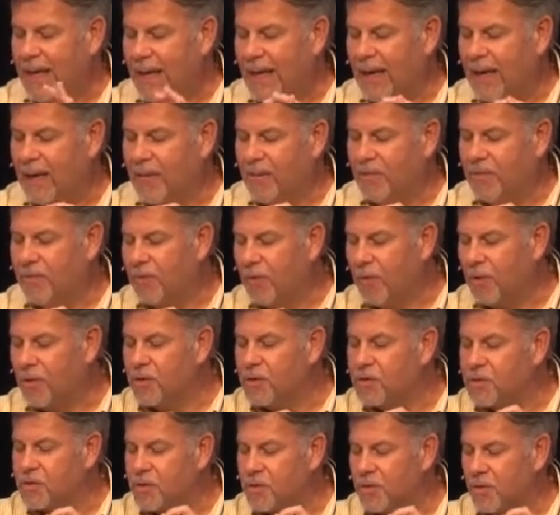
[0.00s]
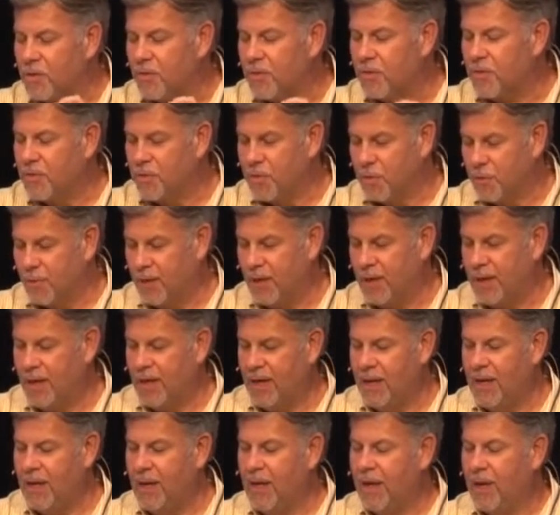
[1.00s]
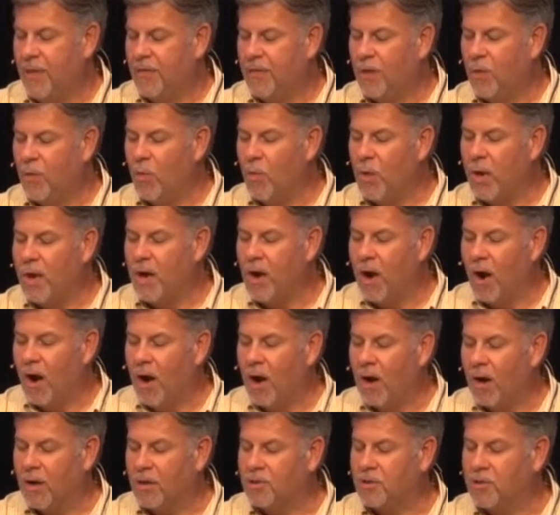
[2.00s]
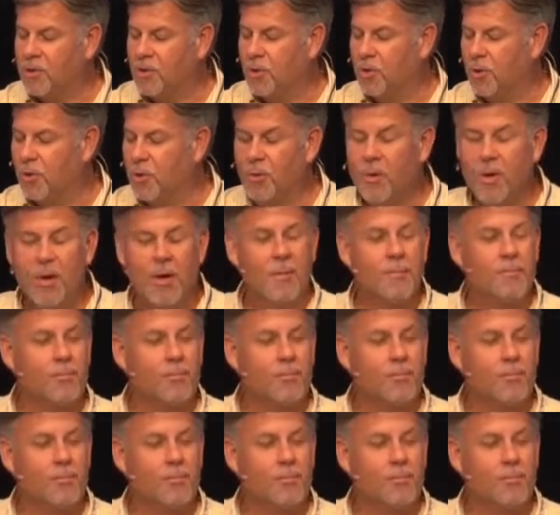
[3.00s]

in verse 3 that we are to